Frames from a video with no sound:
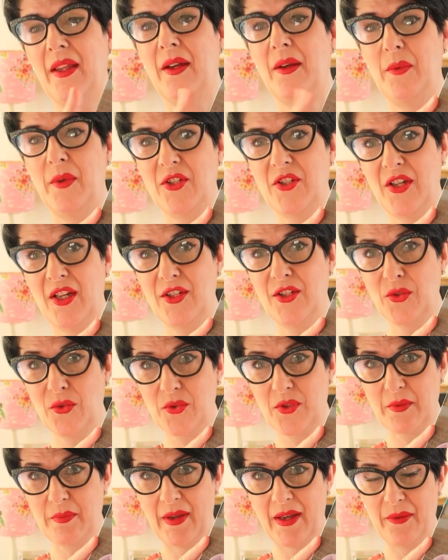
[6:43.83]
which I
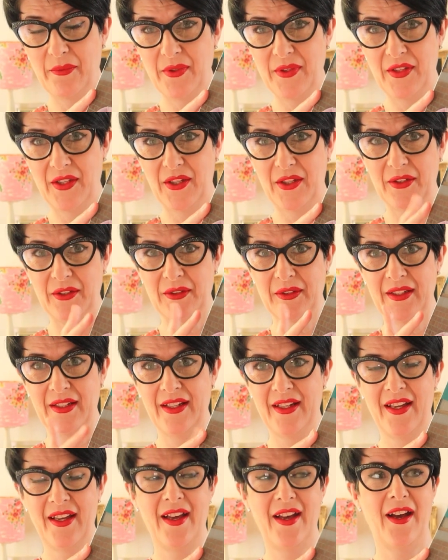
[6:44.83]
talked about with you
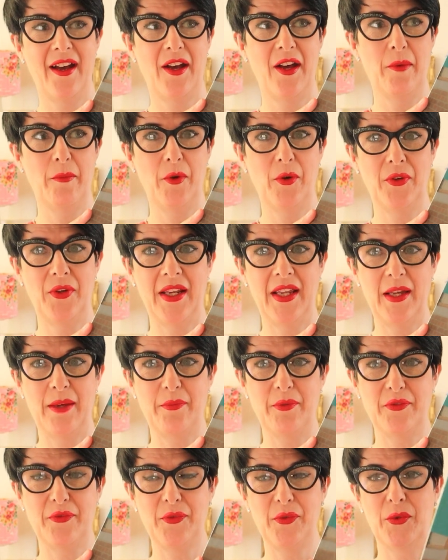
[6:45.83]
on here
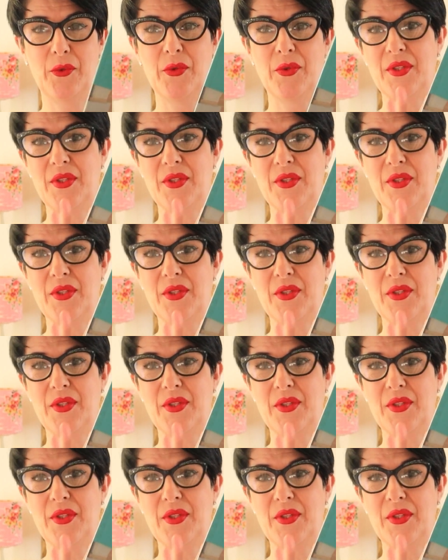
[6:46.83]
before,